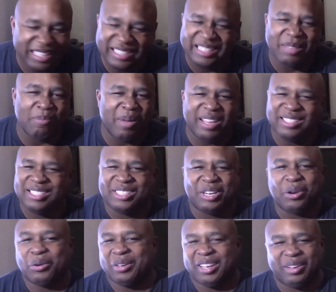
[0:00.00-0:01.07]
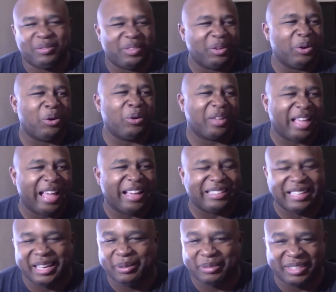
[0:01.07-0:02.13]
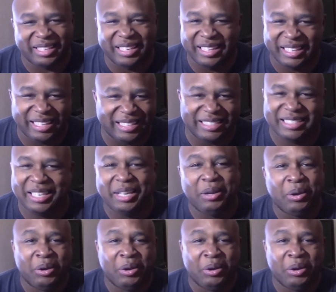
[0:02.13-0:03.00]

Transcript: is the best joke of the whole goddamn thing.